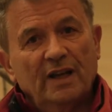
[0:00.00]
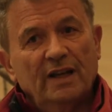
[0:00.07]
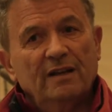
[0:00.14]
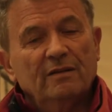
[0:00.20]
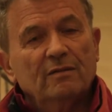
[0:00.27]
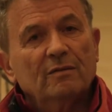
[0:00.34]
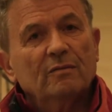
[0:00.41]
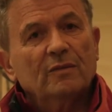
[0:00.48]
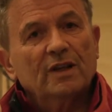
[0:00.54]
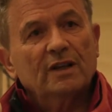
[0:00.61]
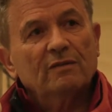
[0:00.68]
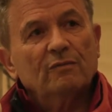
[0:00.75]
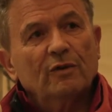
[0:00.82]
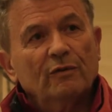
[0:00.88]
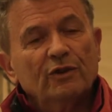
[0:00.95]

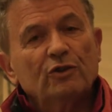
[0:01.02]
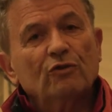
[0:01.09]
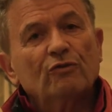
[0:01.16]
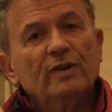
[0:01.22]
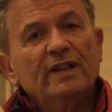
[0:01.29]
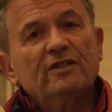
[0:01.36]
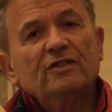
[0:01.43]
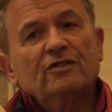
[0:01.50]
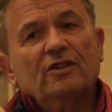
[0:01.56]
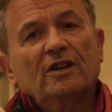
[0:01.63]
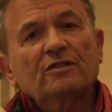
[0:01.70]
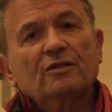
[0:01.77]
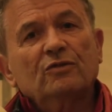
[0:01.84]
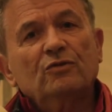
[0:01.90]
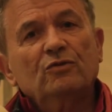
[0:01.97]
when you read
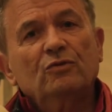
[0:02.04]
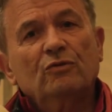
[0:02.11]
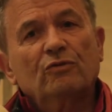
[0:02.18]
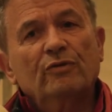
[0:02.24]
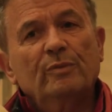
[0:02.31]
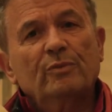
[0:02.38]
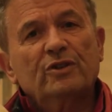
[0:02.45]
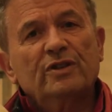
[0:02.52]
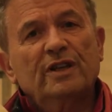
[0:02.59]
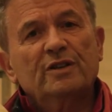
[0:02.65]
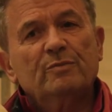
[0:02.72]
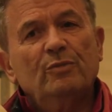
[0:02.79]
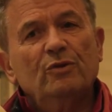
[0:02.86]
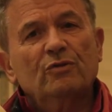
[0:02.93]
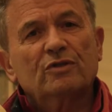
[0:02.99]
Tartan Tulku Rinpoche's
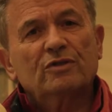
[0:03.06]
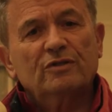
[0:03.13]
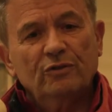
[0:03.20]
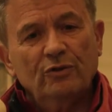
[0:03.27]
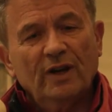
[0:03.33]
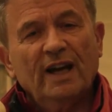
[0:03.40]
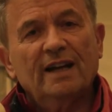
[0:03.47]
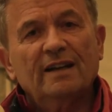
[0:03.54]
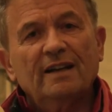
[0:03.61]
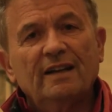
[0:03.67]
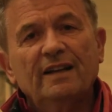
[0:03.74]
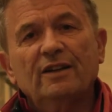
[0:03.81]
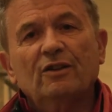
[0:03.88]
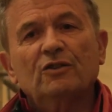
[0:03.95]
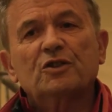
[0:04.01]
books, do you get a
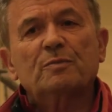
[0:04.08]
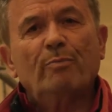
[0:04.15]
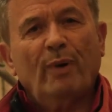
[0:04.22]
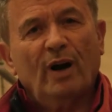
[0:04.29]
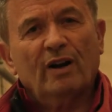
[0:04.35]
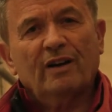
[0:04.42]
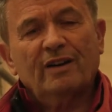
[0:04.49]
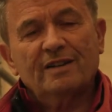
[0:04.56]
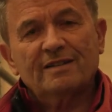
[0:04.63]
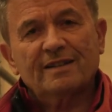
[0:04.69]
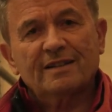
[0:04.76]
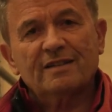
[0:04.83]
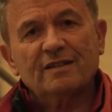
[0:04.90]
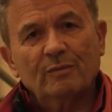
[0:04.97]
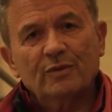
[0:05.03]
little spark? Is there
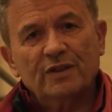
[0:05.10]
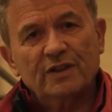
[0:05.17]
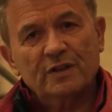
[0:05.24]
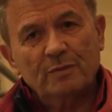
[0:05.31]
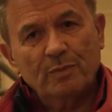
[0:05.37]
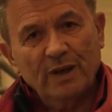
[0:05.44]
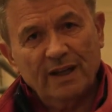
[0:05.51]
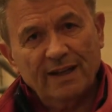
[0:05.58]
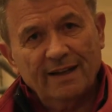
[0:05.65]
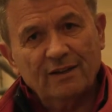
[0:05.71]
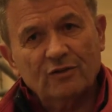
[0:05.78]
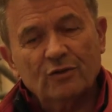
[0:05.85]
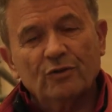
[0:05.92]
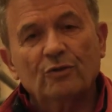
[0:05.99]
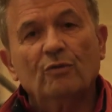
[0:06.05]
something speaking
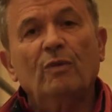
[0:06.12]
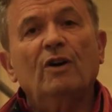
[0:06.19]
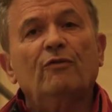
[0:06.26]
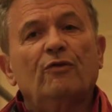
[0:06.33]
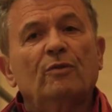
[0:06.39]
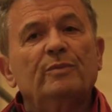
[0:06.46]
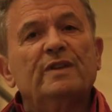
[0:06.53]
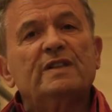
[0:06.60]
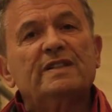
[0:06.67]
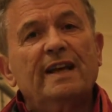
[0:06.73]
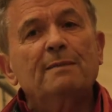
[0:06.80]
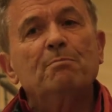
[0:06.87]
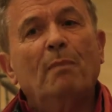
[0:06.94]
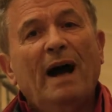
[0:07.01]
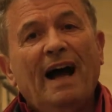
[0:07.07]
to you? Well, from the
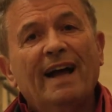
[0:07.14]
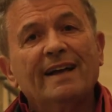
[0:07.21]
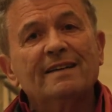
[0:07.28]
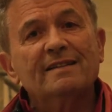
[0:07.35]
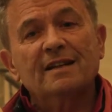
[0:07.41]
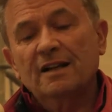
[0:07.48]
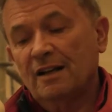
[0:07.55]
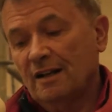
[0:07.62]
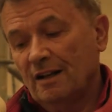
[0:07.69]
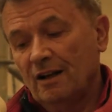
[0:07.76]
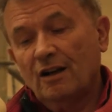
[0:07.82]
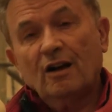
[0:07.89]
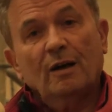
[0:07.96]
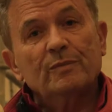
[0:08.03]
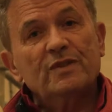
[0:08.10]
same mind
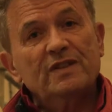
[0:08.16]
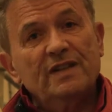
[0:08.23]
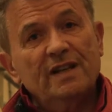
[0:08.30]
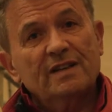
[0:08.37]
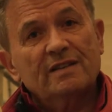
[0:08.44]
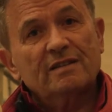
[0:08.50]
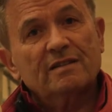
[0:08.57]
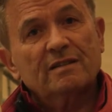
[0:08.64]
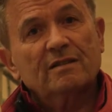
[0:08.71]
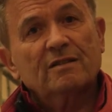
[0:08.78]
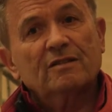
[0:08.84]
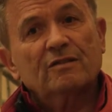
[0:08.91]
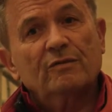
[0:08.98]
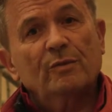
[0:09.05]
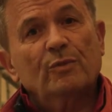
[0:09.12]
comes this.
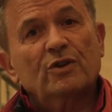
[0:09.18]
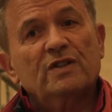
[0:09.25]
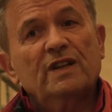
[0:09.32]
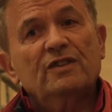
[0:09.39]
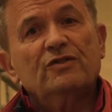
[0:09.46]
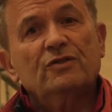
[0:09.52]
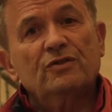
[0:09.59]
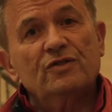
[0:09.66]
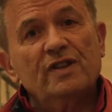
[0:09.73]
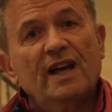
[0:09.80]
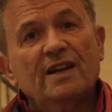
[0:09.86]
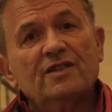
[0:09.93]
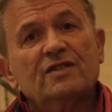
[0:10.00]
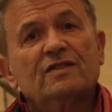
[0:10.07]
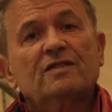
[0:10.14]
Rinpoche
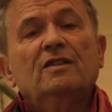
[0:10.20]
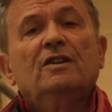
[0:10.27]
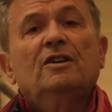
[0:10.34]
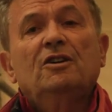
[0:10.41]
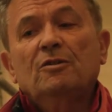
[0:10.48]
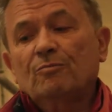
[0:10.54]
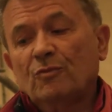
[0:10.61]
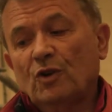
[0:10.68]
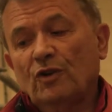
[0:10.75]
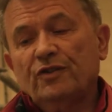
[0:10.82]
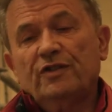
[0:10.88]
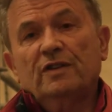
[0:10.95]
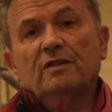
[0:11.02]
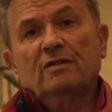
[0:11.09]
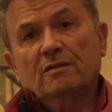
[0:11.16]
suggests
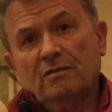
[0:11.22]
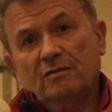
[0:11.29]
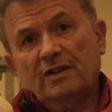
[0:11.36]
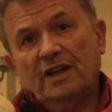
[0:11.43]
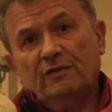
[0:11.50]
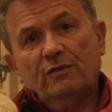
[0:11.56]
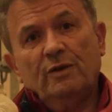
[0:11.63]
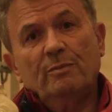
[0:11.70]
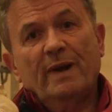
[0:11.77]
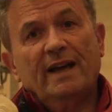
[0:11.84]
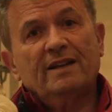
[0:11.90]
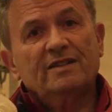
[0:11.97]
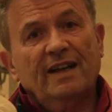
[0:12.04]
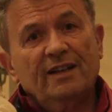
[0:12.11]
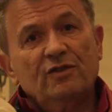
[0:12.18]
not that we make
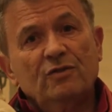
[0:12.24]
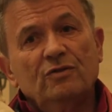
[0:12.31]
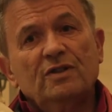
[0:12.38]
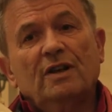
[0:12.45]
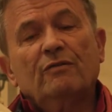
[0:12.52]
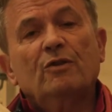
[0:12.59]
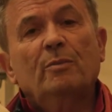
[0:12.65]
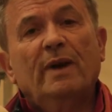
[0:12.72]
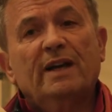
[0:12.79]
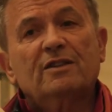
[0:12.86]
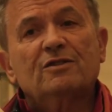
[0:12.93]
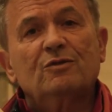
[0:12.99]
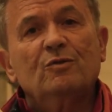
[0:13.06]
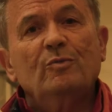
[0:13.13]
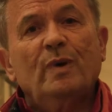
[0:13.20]
statues, that we make
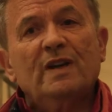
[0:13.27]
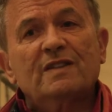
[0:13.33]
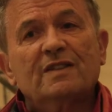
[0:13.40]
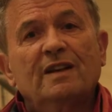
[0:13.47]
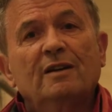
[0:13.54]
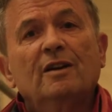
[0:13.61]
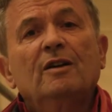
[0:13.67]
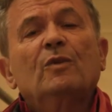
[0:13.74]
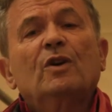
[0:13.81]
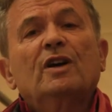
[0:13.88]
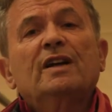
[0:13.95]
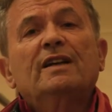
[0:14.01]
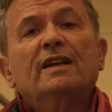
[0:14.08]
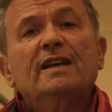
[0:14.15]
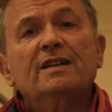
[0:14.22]
stupas.
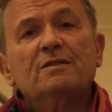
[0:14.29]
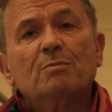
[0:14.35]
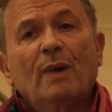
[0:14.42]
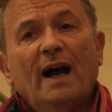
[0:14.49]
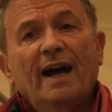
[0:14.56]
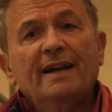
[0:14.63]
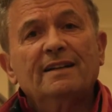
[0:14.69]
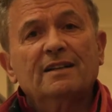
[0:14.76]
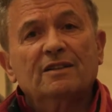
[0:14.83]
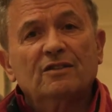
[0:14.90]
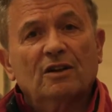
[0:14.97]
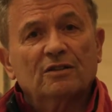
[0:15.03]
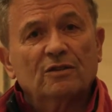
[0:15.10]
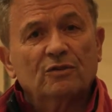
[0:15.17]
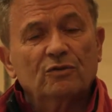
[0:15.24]
In his mind, in
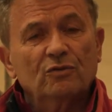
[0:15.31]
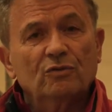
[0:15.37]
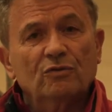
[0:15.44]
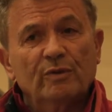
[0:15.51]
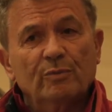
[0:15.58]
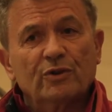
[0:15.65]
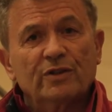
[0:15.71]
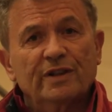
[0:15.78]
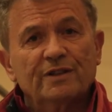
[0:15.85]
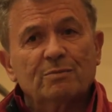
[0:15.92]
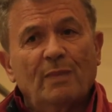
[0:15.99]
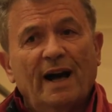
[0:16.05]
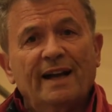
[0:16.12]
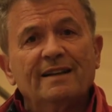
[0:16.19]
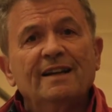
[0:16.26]
Tartan Tulku Rinpoche's
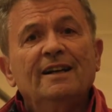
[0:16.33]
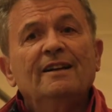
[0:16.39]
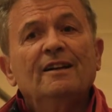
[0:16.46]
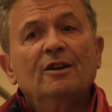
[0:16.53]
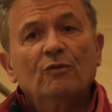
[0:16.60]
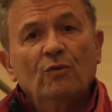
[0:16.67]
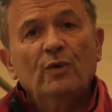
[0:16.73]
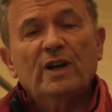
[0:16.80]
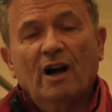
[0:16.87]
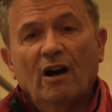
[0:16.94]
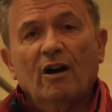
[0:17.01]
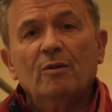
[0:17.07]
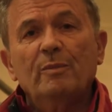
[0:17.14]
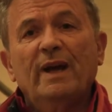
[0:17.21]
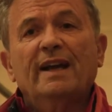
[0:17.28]
mind, we
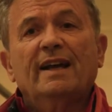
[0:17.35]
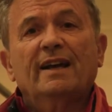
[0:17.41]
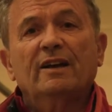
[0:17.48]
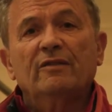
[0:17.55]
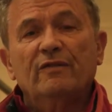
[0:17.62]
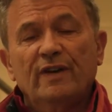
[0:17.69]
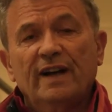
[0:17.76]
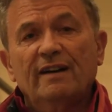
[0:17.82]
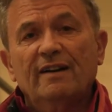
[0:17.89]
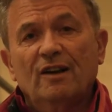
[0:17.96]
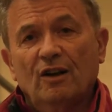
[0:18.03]
are making a very